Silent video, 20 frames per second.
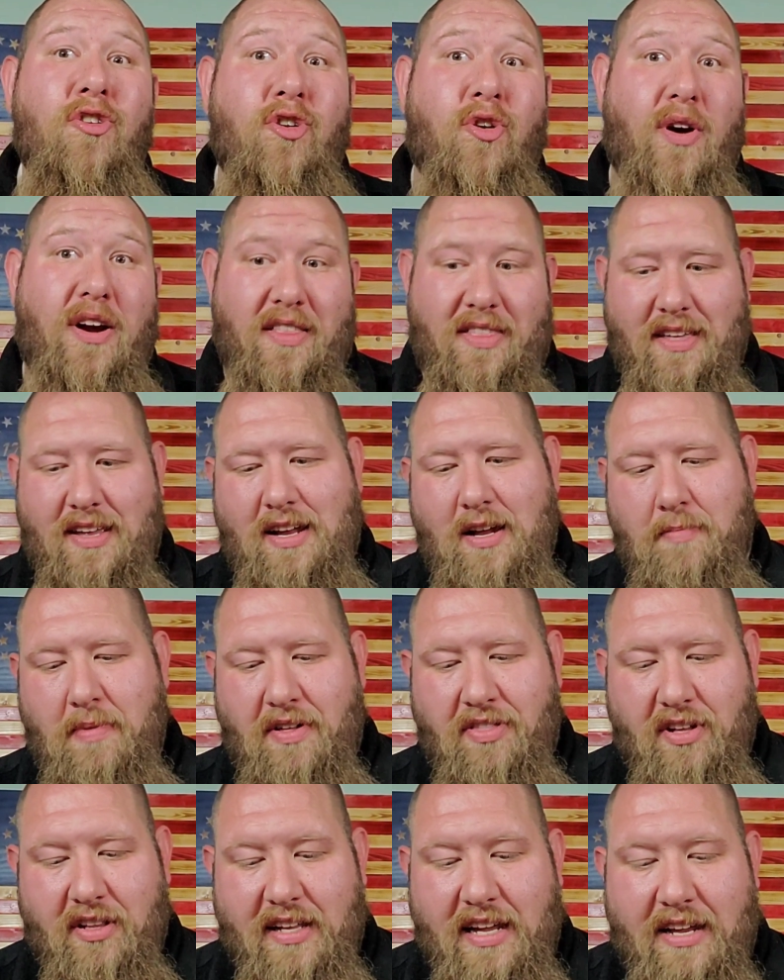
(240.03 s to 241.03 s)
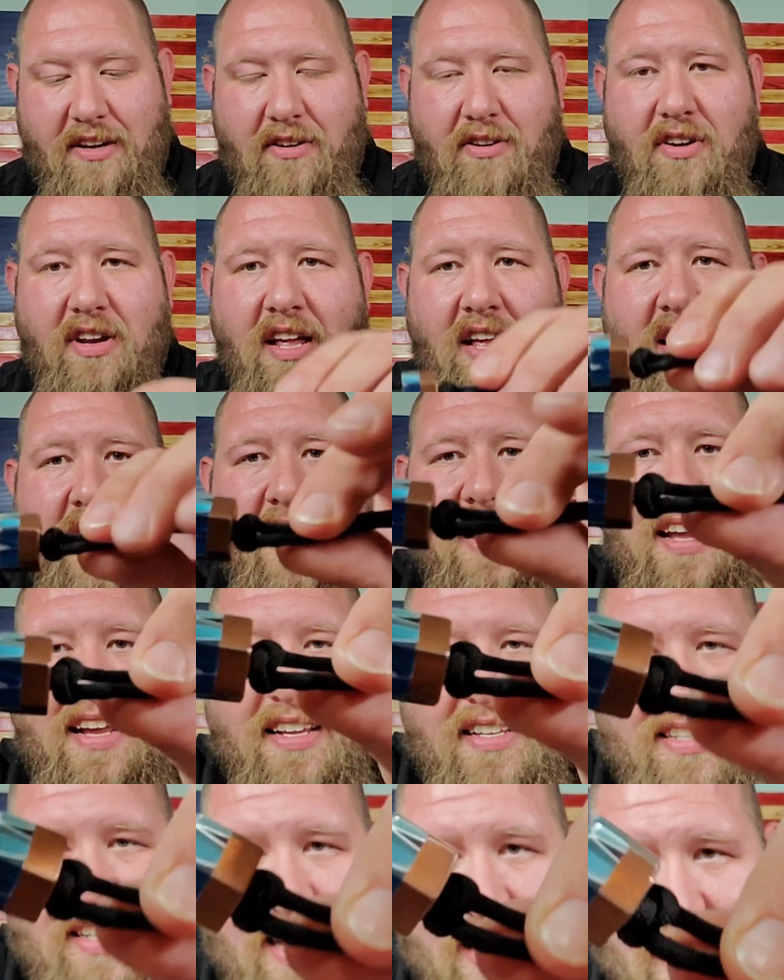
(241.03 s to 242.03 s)
other great thing about the lanyard
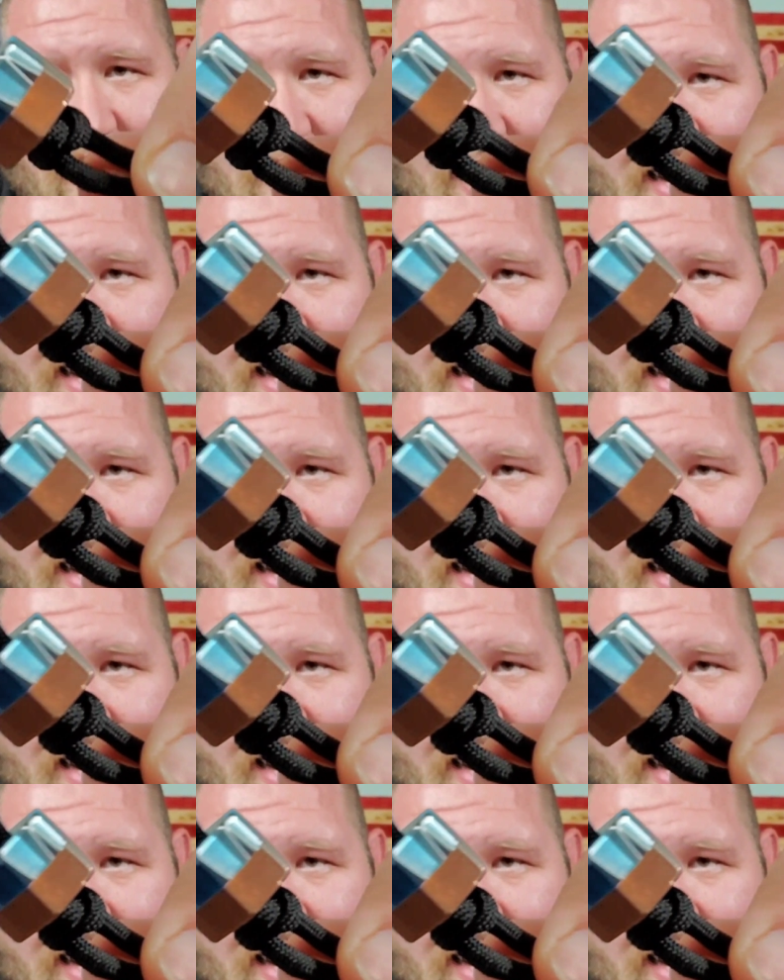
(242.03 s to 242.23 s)
is